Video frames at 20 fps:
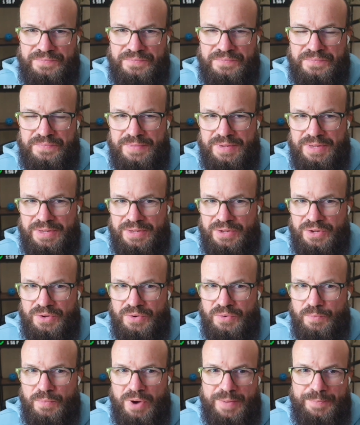might
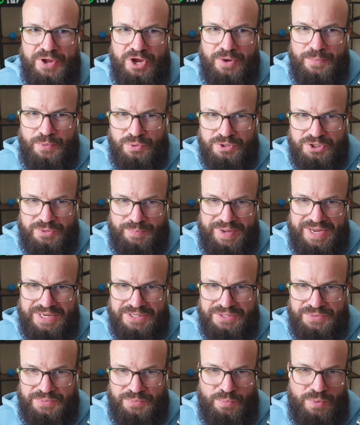pickleball expect
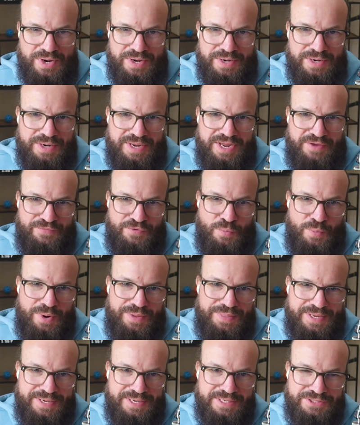if and when that does arrive?